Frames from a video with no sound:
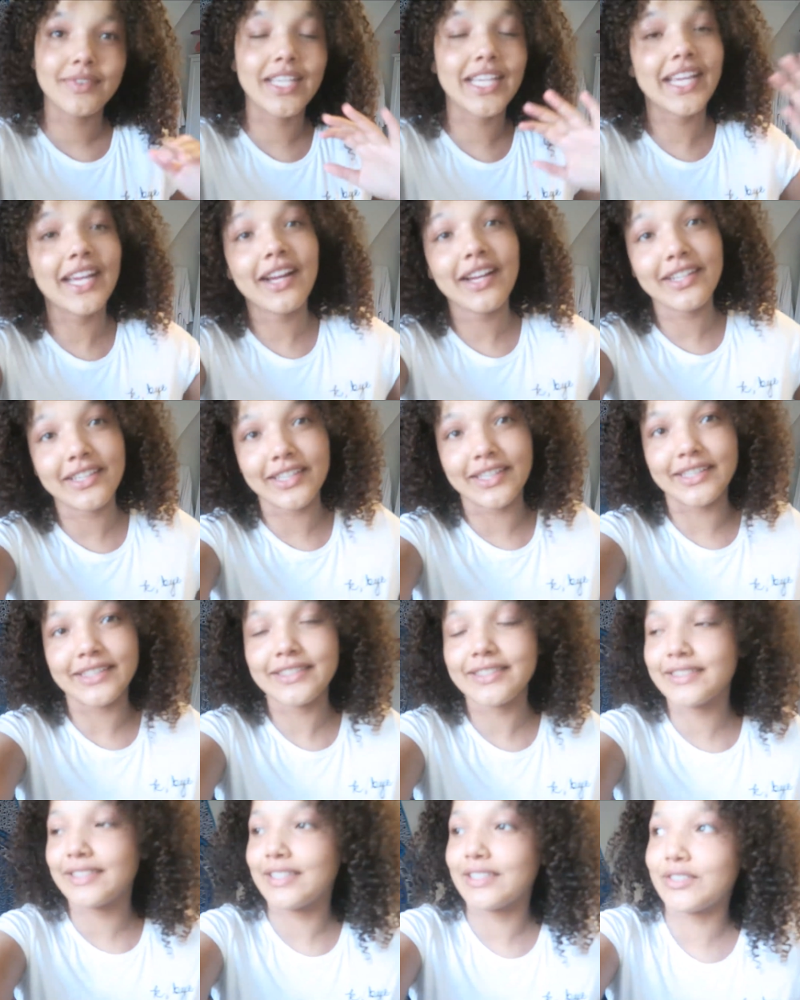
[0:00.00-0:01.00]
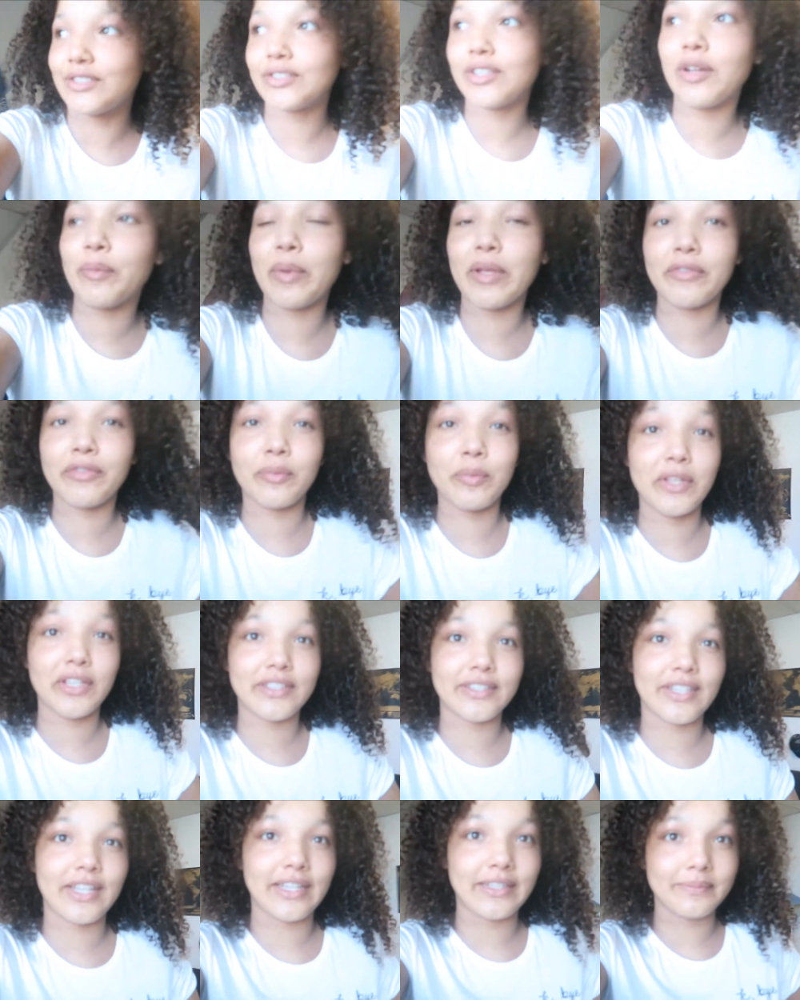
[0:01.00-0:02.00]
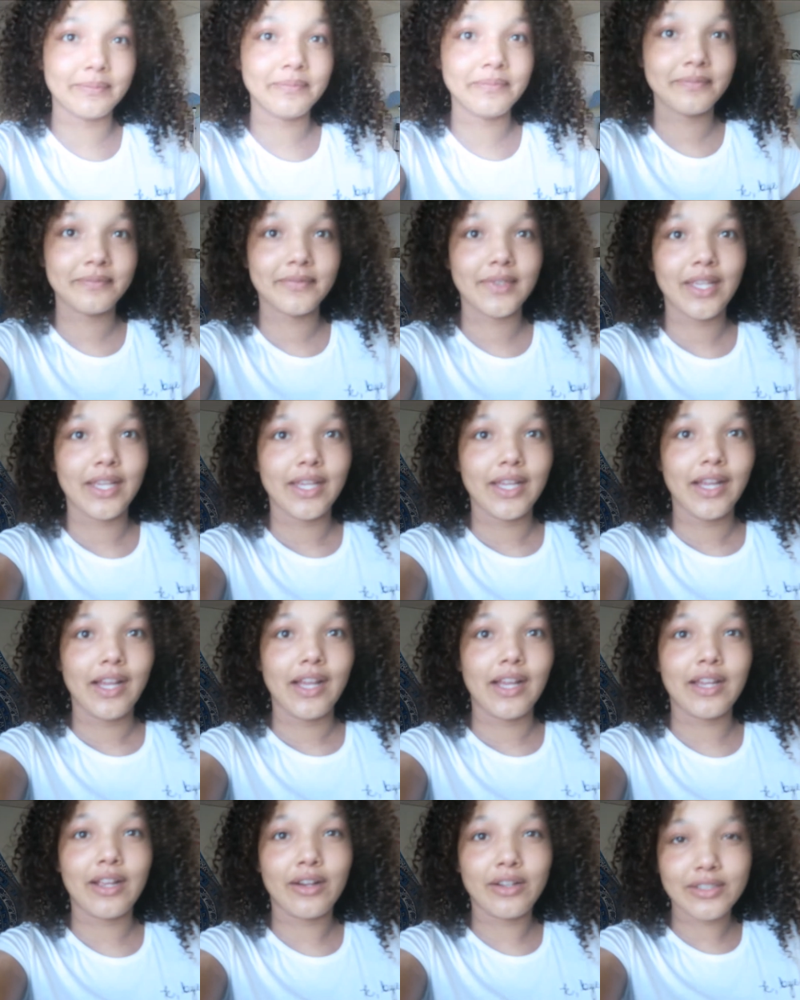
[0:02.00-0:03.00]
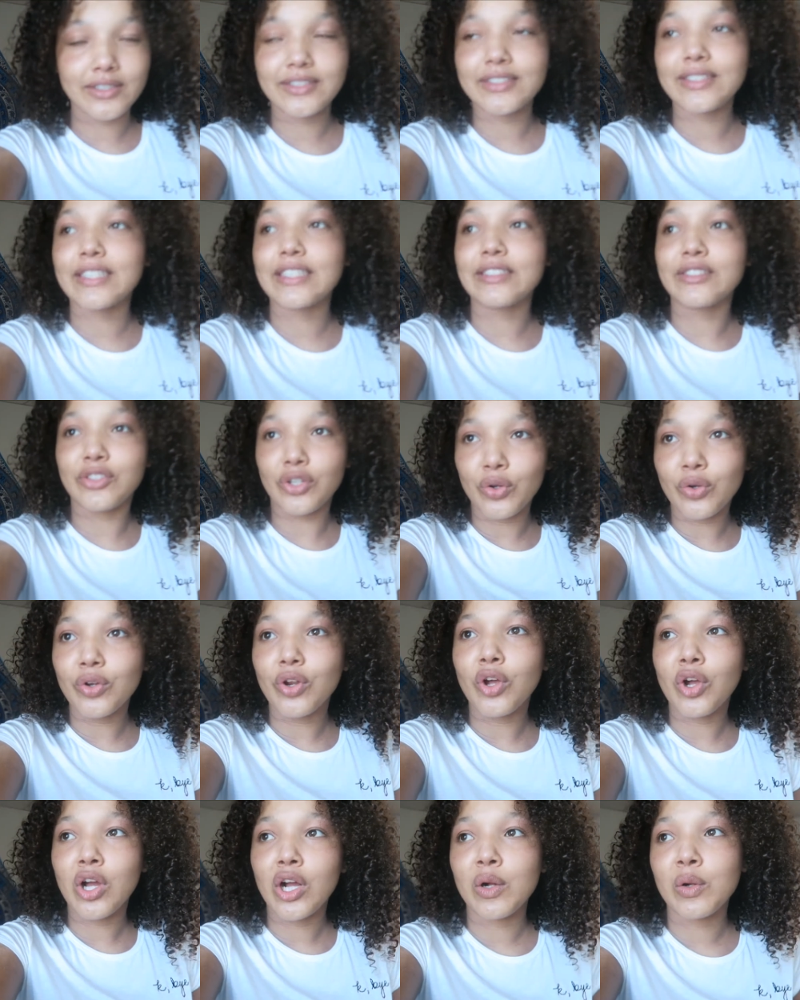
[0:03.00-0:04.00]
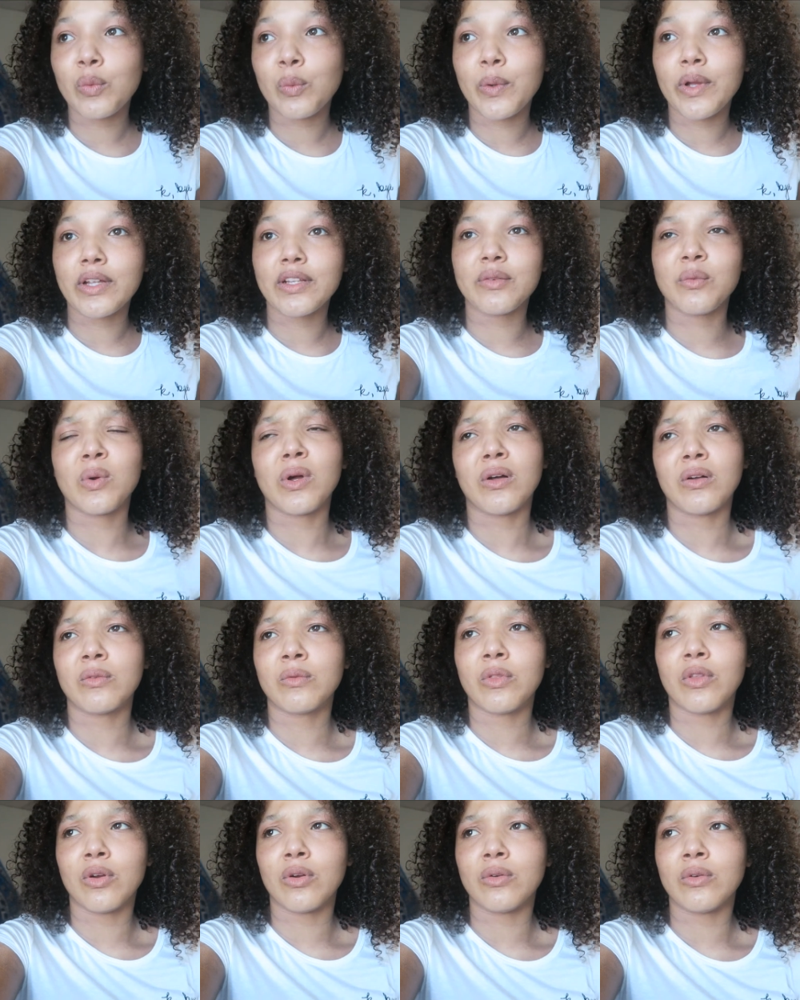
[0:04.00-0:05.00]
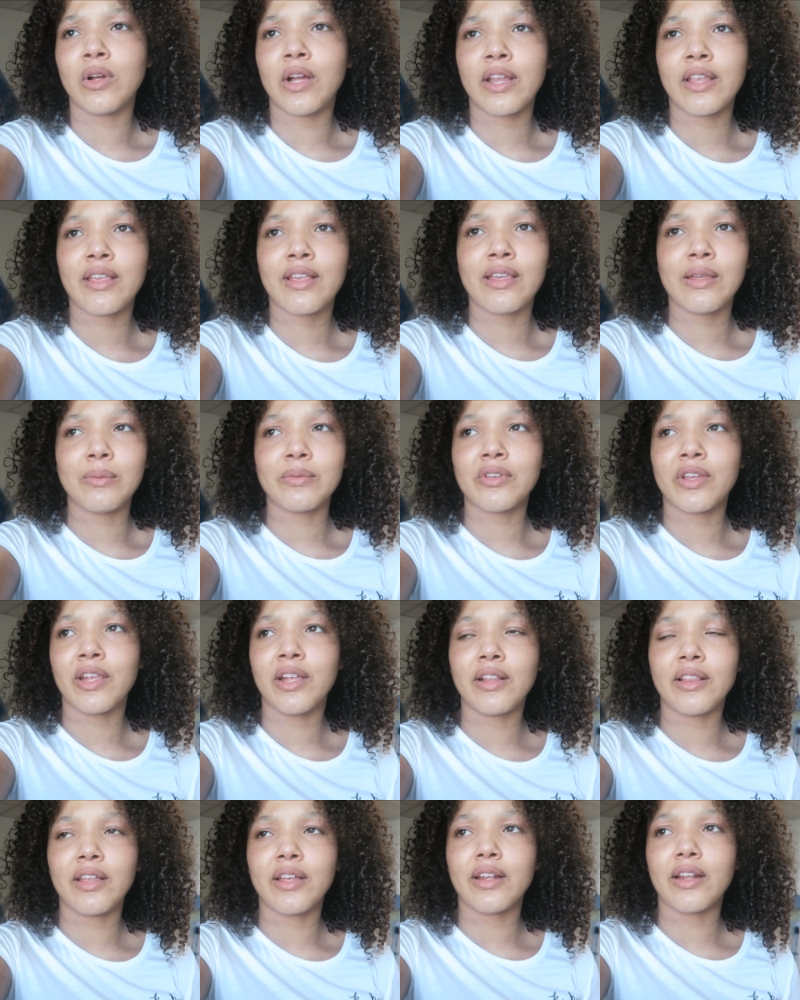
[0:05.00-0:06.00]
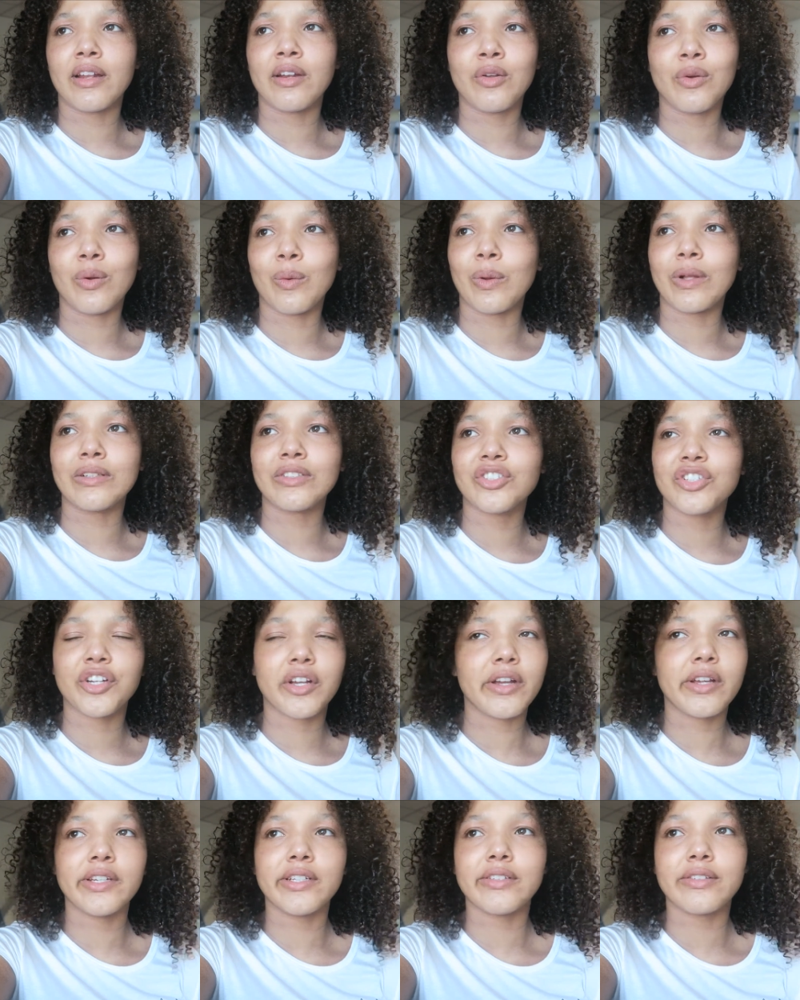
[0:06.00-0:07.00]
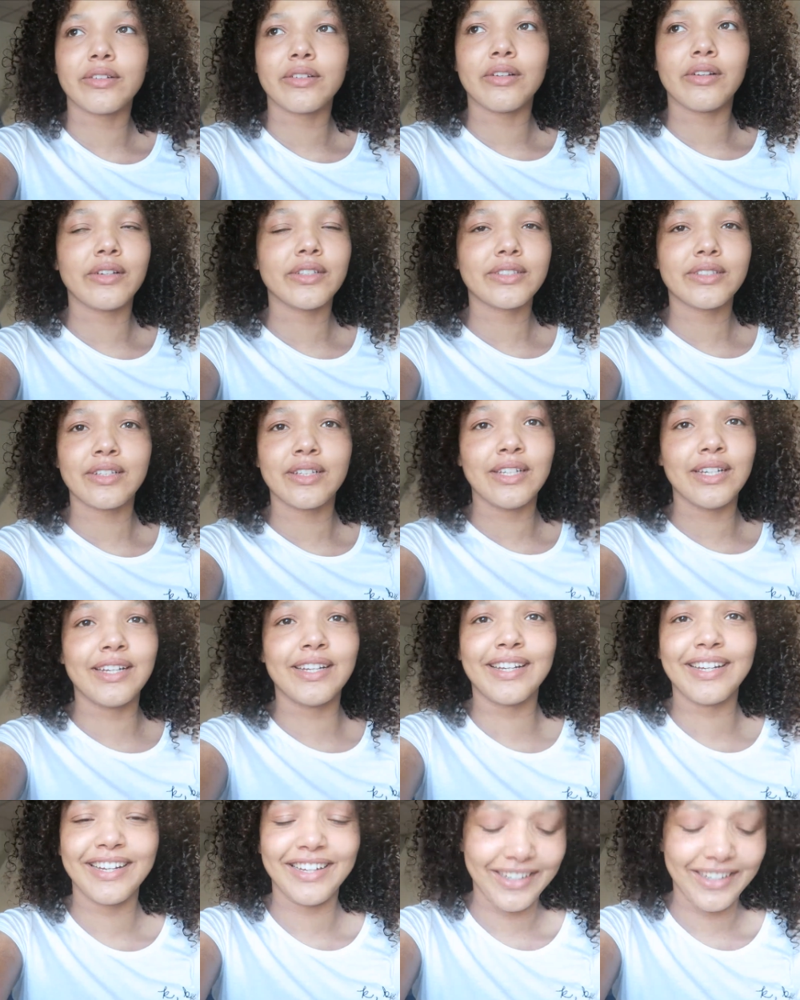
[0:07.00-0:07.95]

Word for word: Okay, hi guys. I just got back from the exam. I honestly don't know how it went. Well, no, I keep saying that. I know it went shite, honestly.